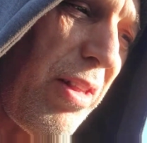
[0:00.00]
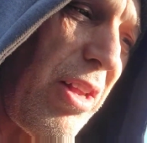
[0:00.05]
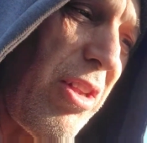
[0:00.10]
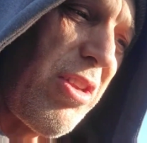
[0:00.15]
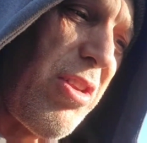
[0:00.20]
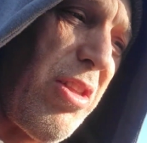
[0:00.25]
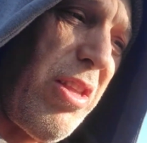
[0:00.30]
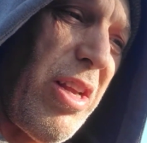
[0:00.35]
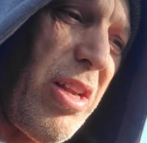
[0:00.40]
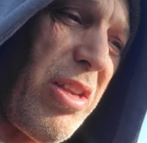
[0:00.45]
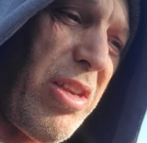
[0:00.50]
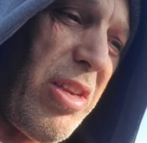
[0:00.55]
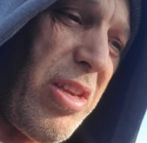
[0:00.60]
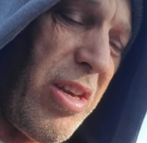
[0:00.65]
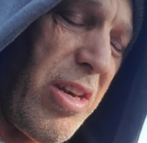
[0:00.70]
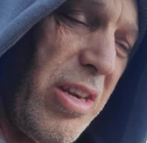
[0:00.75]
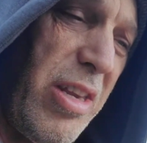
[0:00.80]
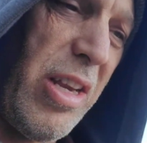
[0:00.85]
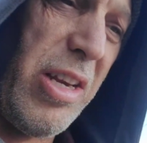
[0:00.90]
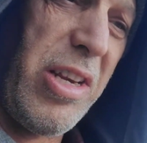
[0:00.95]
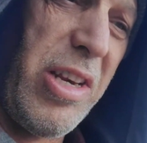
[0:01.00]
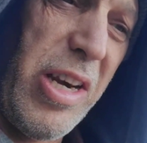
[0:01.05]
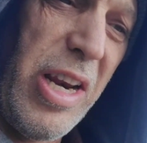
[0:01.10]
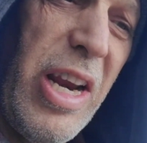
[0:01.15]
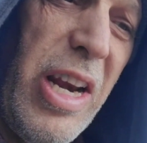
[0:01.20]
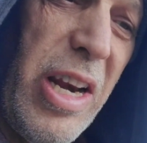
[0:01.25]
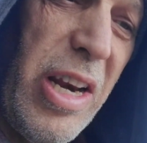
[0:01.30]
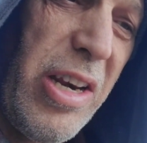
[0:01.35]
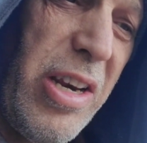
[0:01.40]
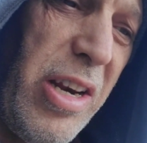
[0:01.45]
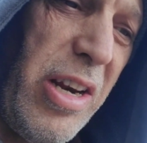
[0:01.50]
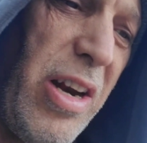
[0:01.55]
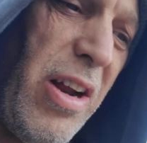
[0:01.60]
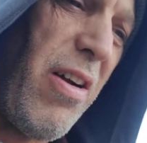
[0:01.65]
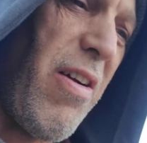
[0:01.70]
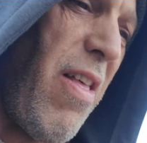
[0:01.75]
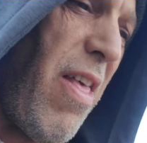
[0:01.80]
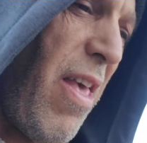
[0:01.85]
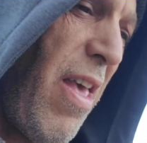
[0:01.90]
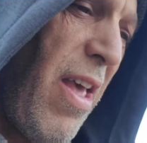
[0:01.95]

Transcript: that's needed, you know.